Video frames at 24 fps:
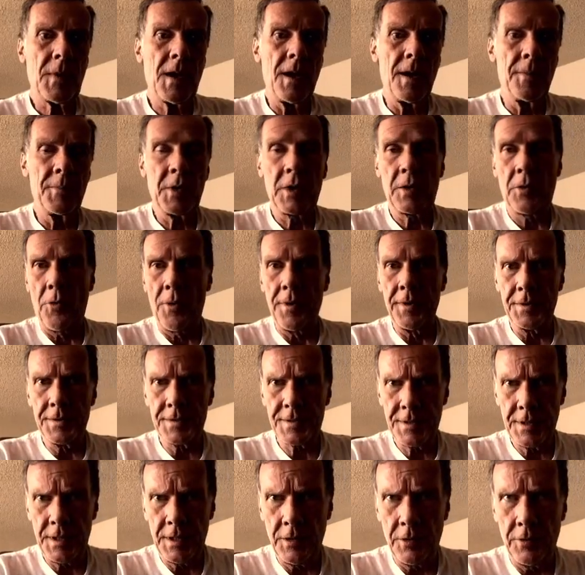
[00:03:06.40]
I've been going to
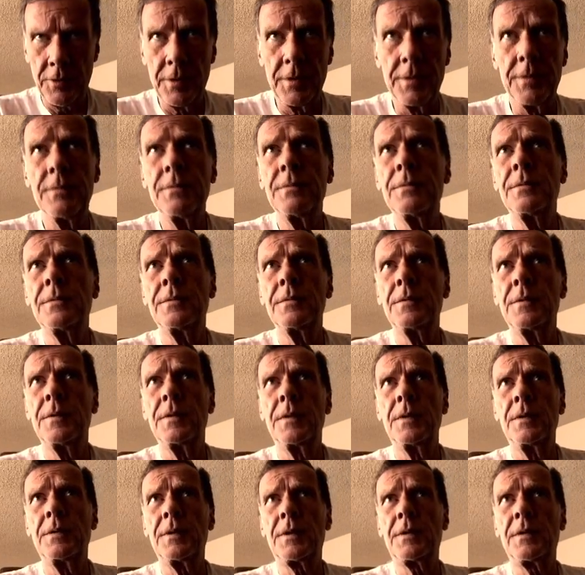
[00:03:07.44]
see her in
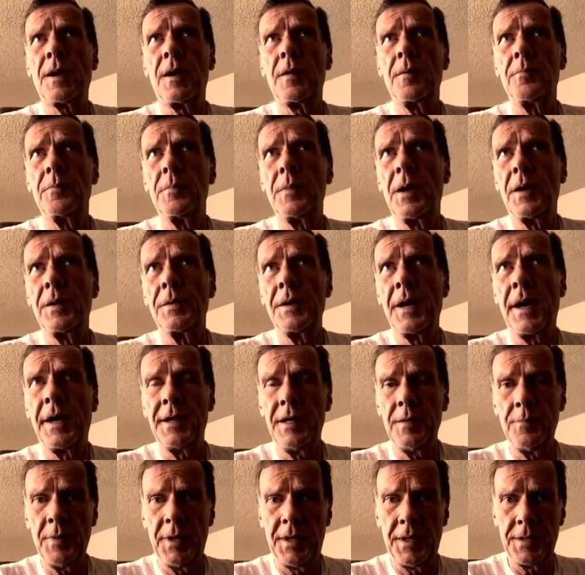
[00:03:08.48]
about
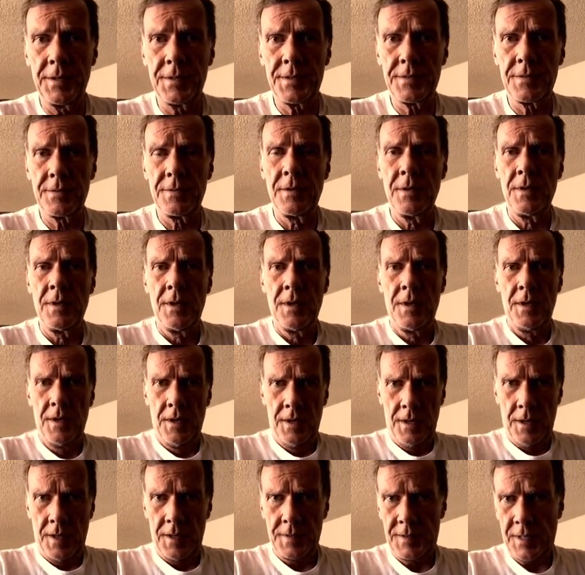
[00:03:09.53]
90 minutes.
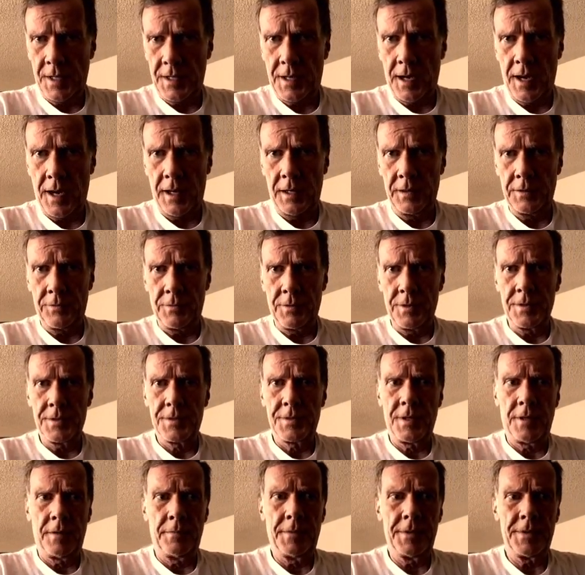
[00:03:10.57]
A
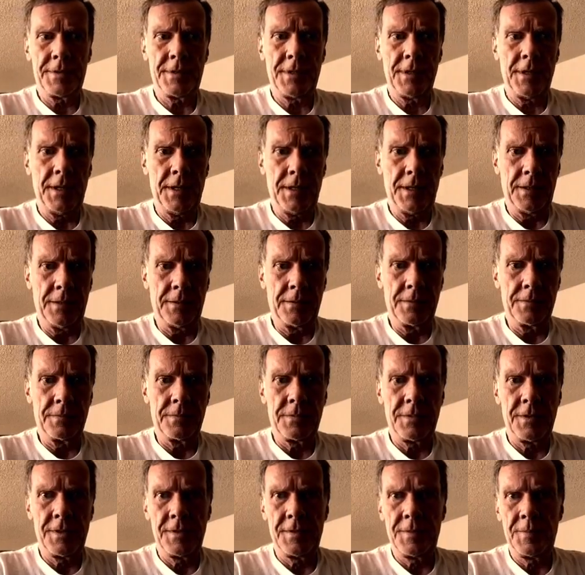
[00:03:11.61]
psychiatrist I've been seeing, and
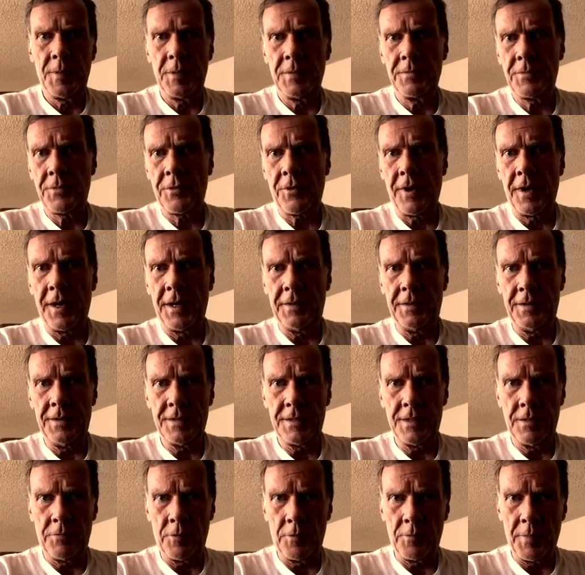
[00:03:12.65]
she's been trying these
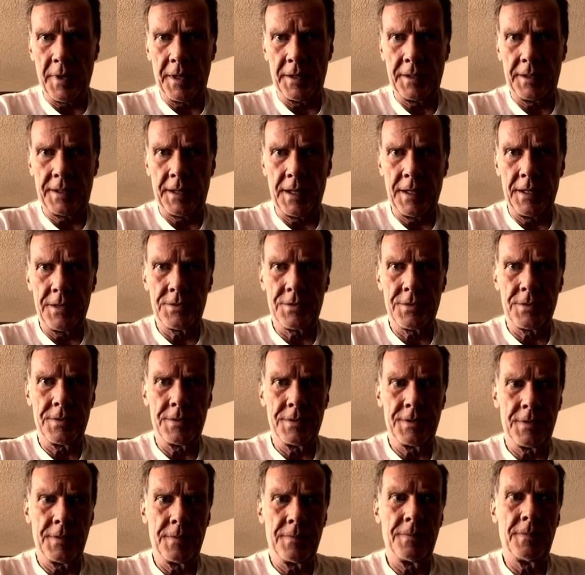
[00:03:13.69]
different
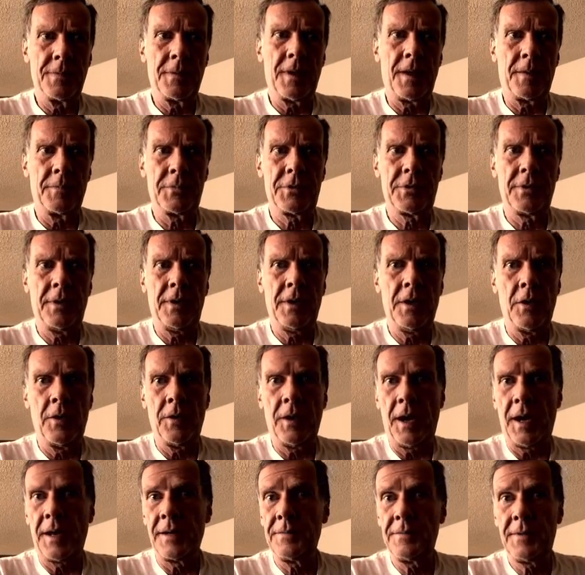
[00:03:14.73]
medications, and
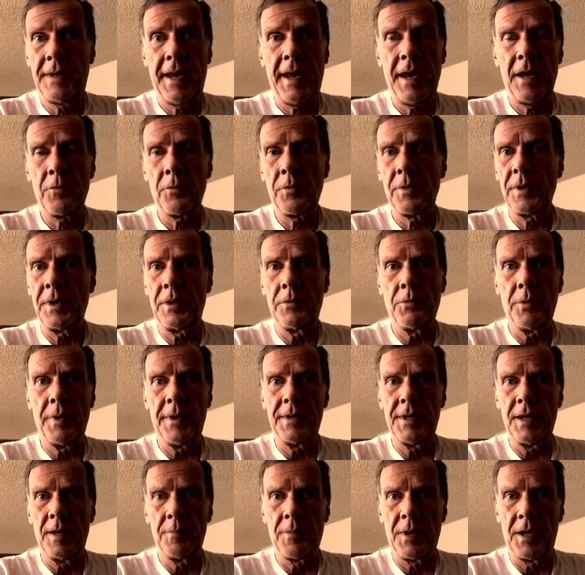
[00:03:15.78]
I can't really
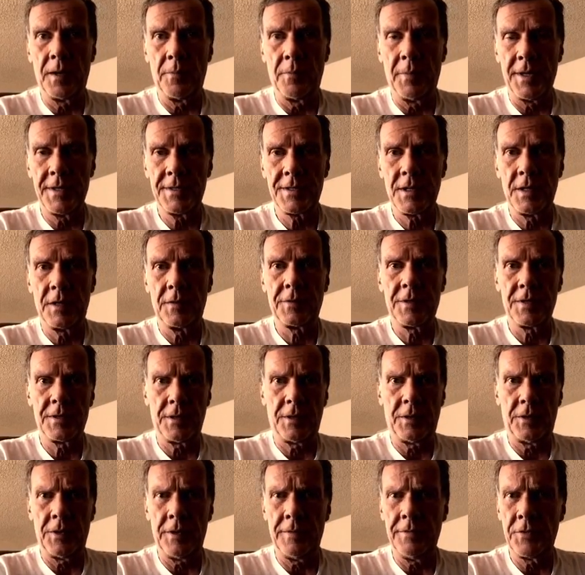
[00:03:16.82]
read up on it myself because I
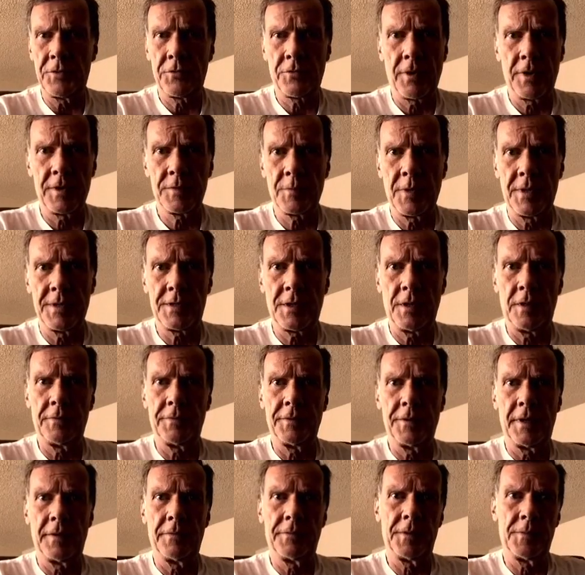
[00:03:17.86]
don't even trust myself
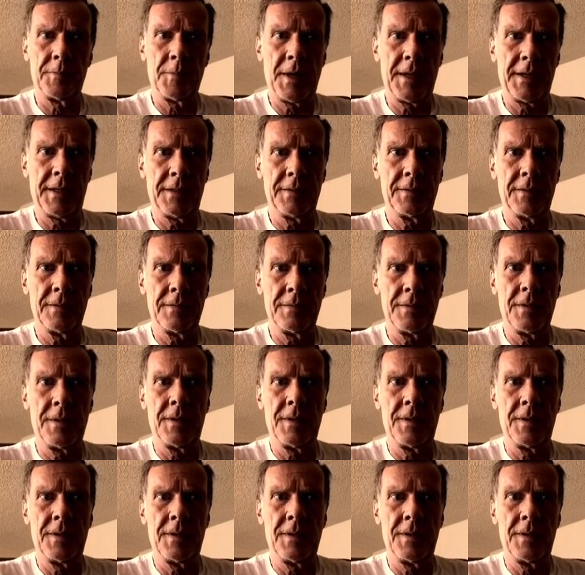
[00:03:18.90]
enough to make an